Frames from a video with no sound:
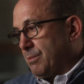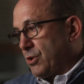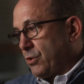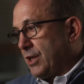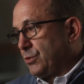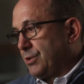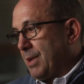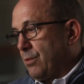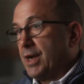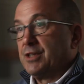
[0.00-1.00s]
come across with
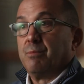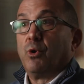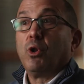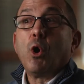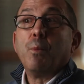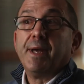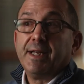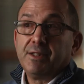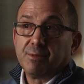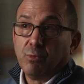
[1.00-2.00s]
my wine is a Merlot
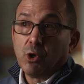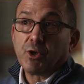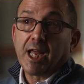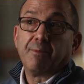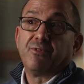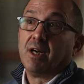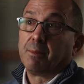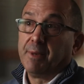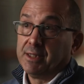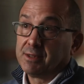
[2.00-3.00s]
base, Merlot Cab
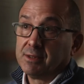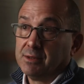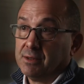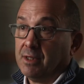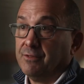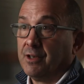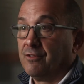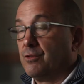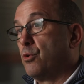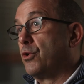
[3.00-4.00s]
Franc base
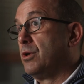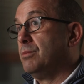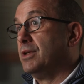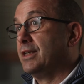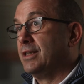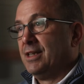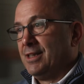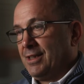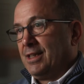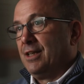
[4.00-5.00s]
of a Bordeaux blend.
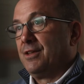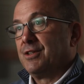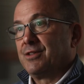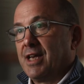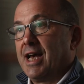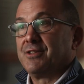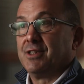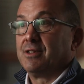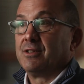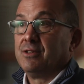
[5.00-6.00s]
And this has
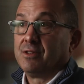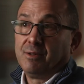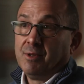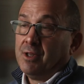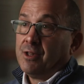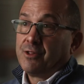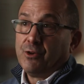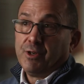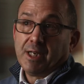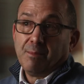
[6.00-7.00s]
it. This is
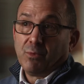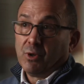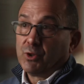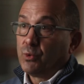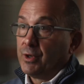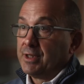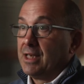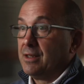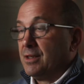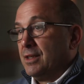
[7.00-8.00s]
38 Merlot,
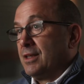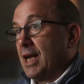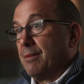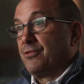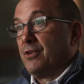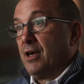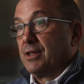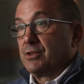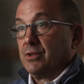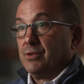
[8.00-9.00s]
28 Cab
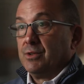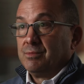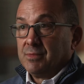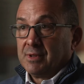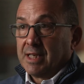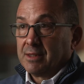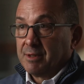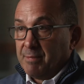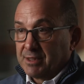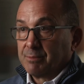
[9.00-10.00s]
Franc. So
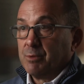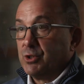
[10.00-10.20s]
that makes up the